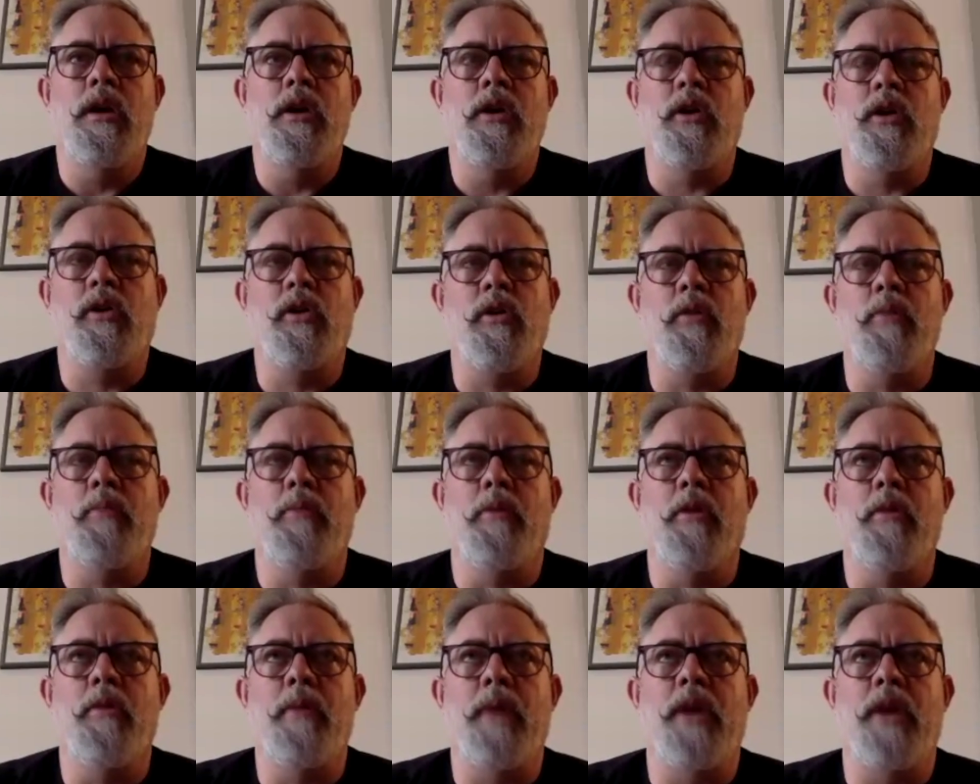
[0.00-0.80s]
Your current
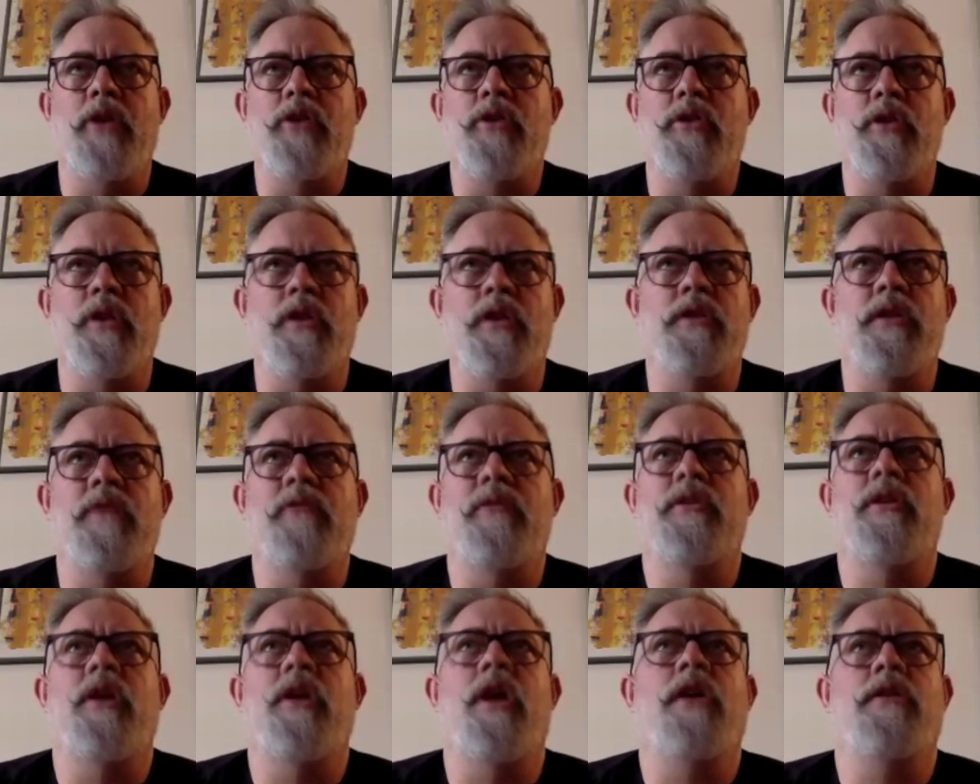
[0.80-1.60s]
bar manager doesn't
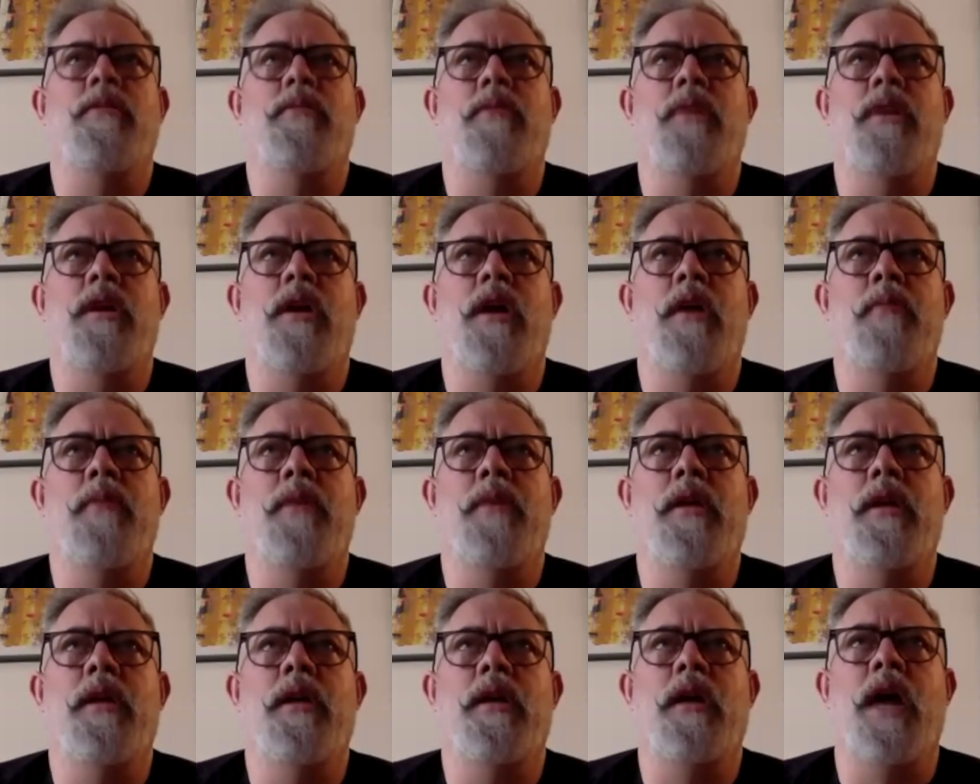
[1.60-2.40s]
even talk to me. I
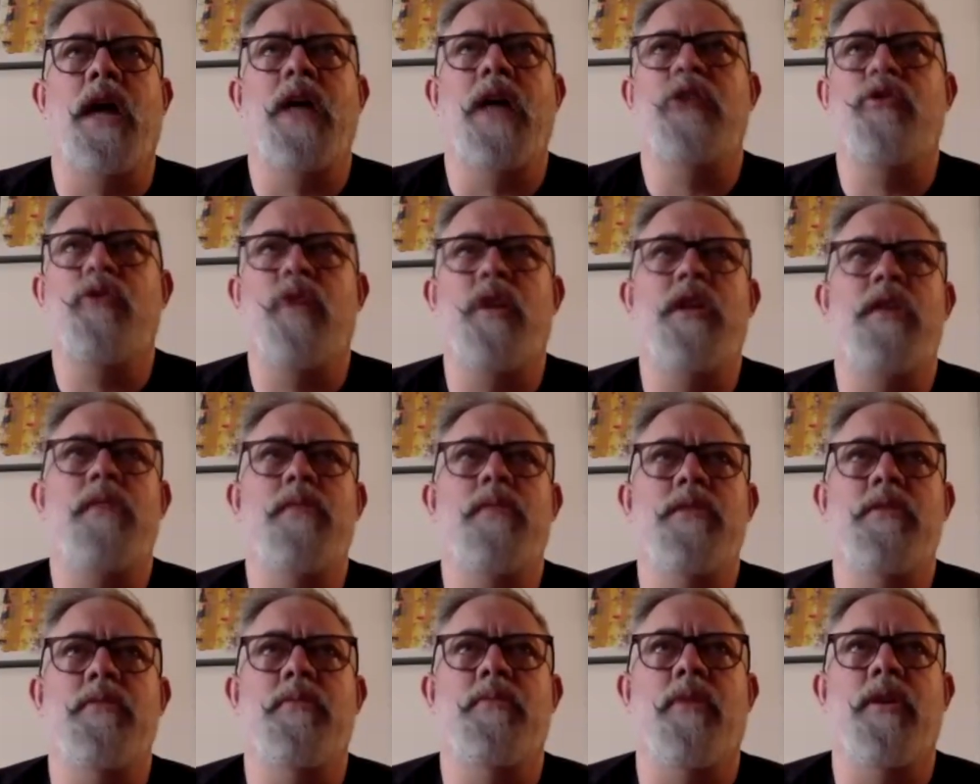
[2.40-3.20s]
mean, like I trained him
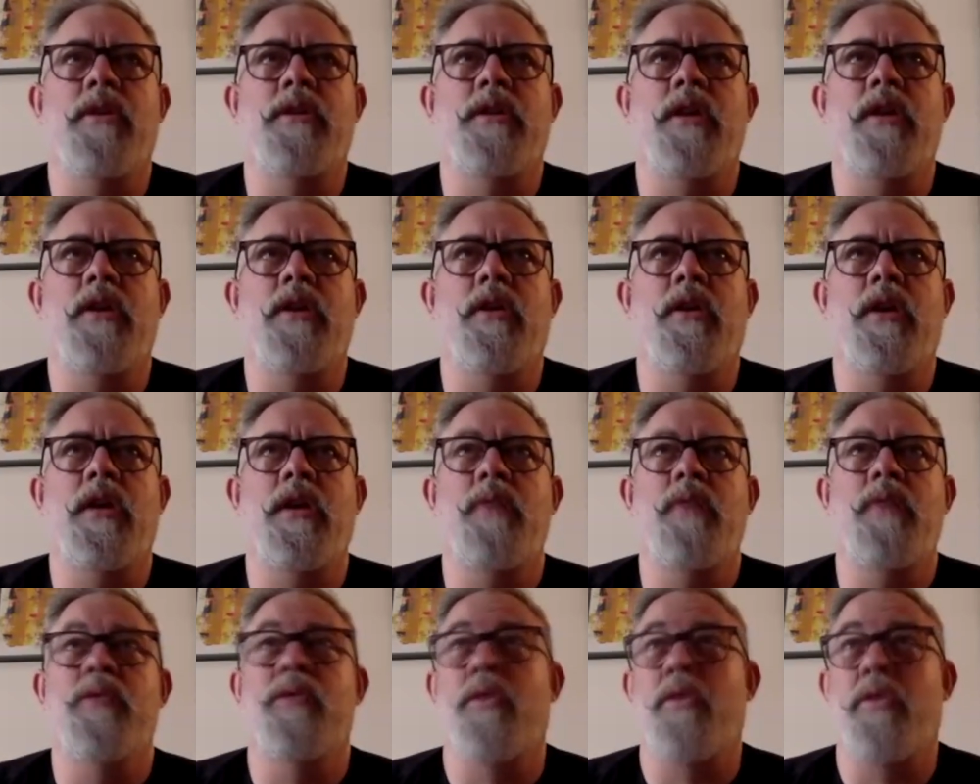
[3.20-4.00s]
as a bartender and
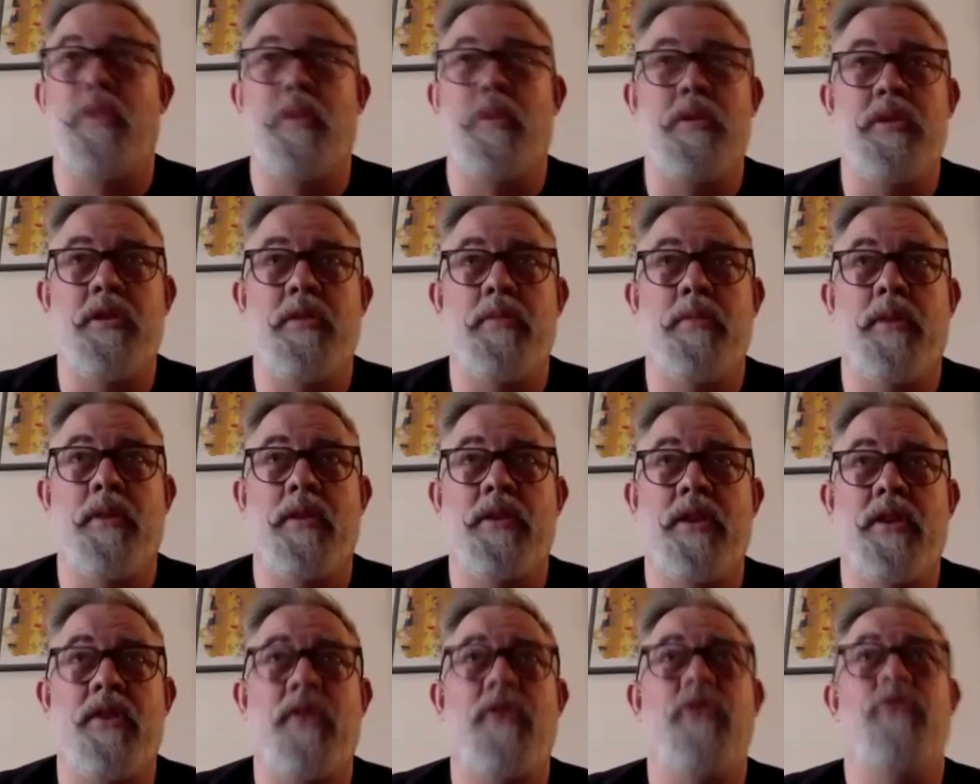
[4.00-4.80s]
he was our third tier
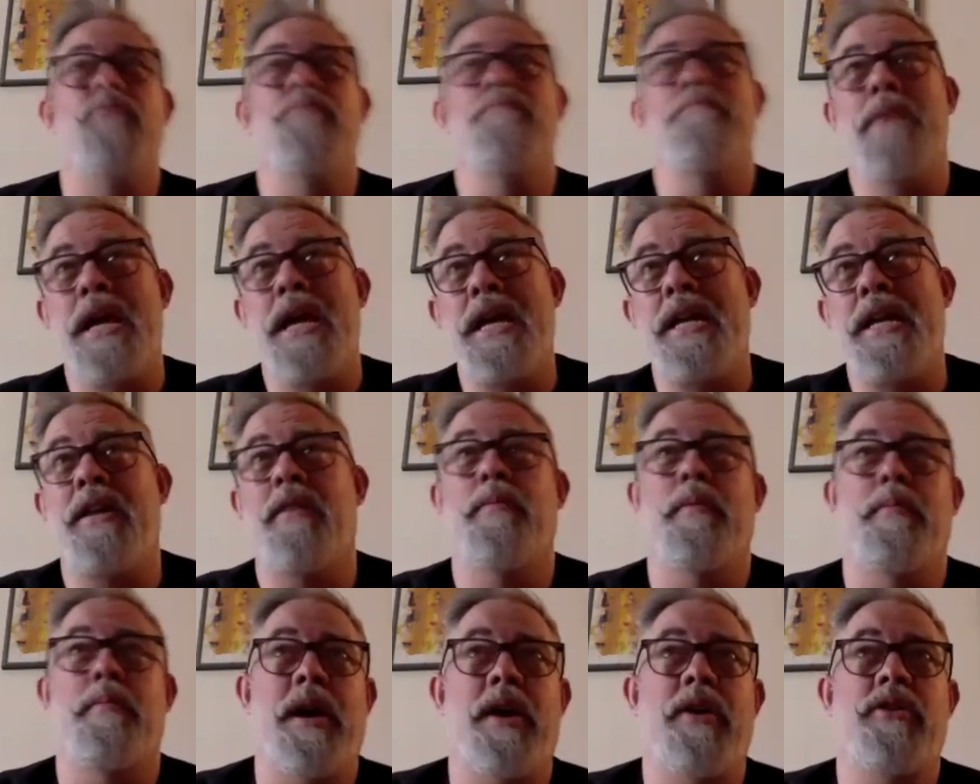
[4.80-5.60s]
bartender and you made
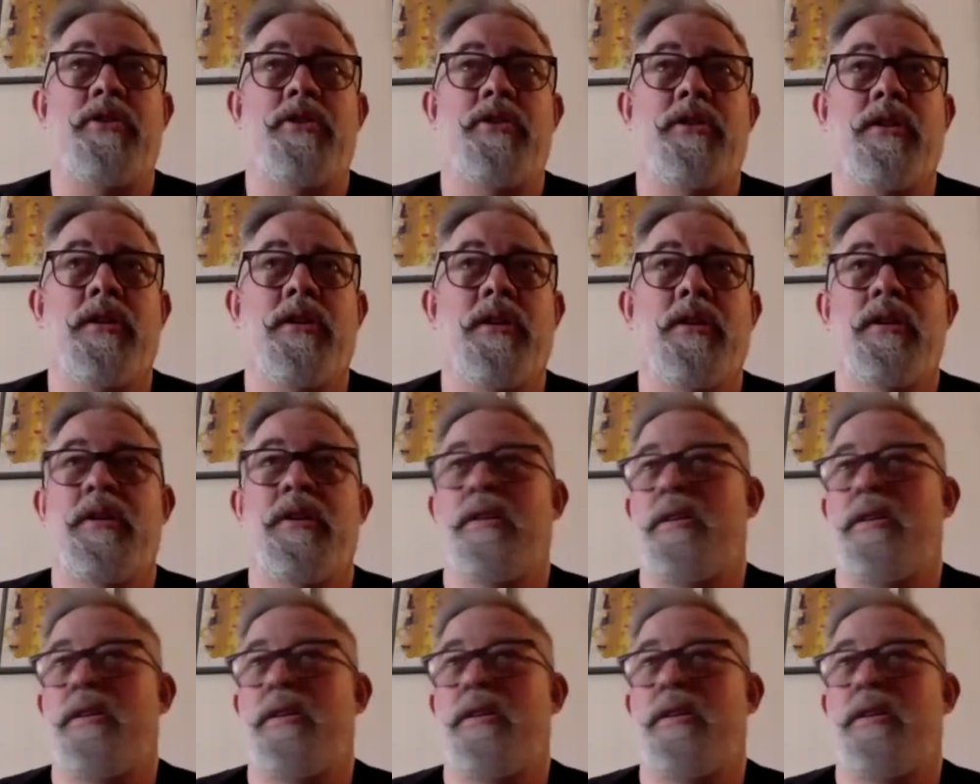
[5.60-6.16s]
him a manager.